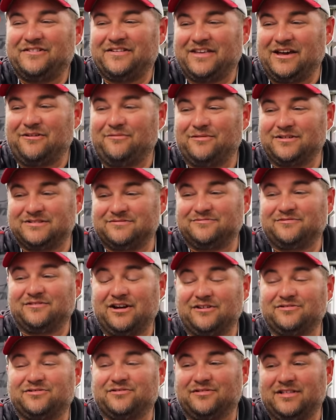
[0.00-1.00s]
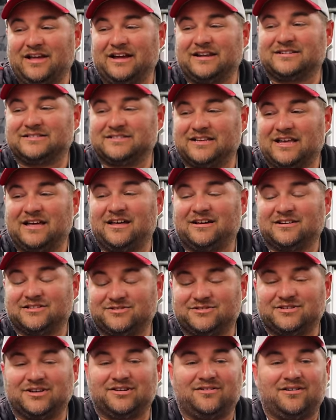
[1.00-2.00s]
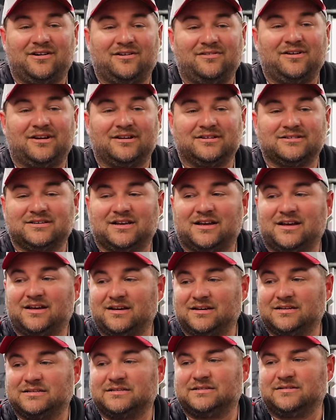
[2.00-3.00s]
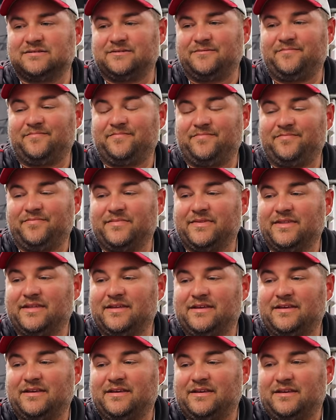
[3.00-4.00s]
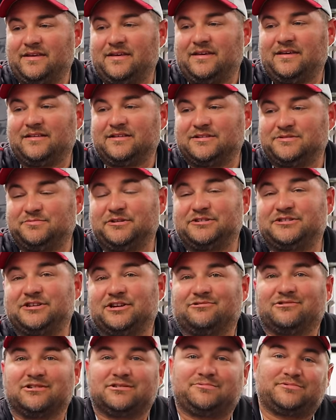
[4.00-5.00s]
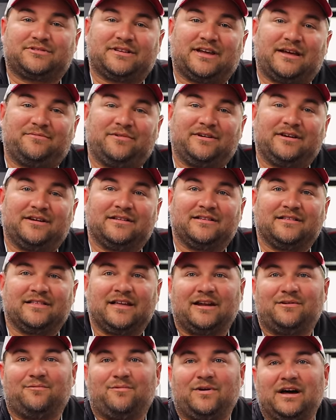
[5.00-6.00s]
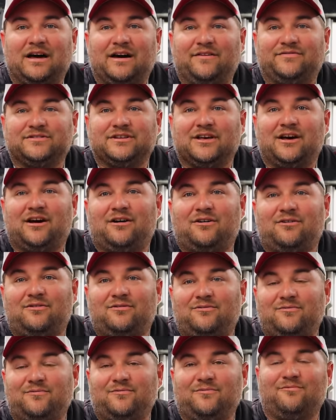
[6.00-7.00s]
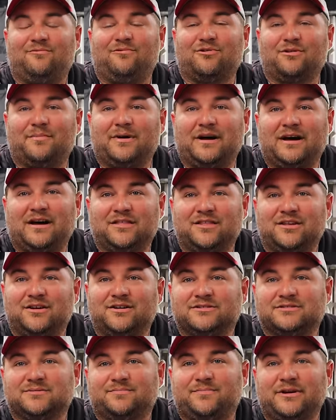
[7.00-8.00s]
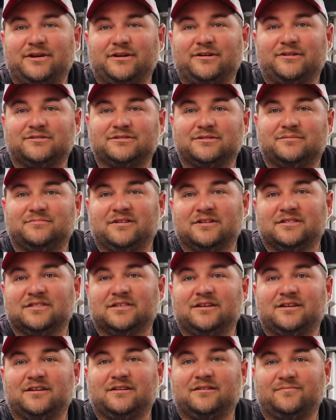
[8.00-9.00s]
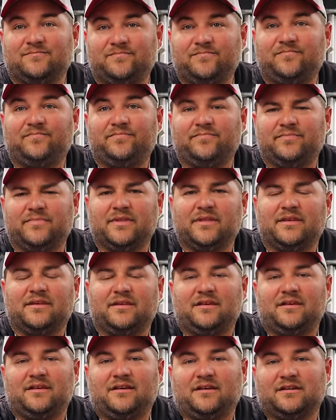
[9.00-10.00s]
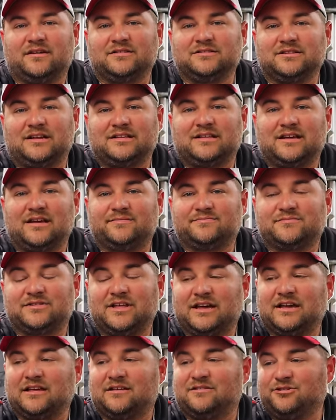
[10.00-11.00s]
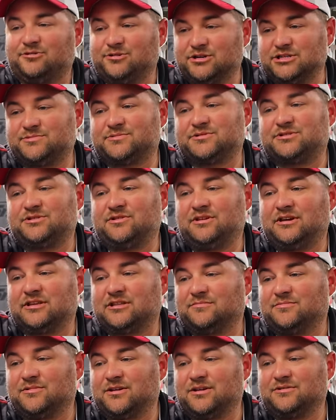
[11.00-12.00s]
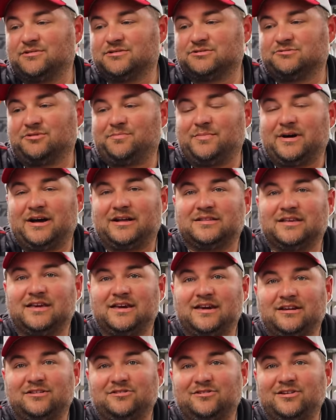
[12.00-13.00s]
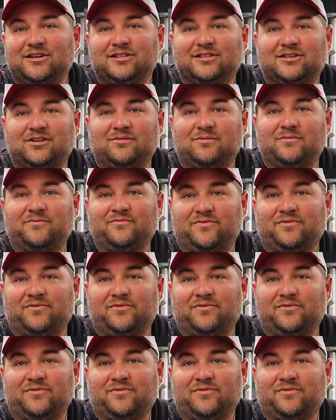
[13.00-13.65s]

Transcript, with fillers: yeah, we've go through a lot of socks, sell a whole lot of socks. Yeah. Especially at Christmas time, you get a lot of wives call, want to buy a dozen pair or something like mm. that. Because mm-hmm. a lot of times, like at Christmas, you can get some deals where you buy 10, you get two of them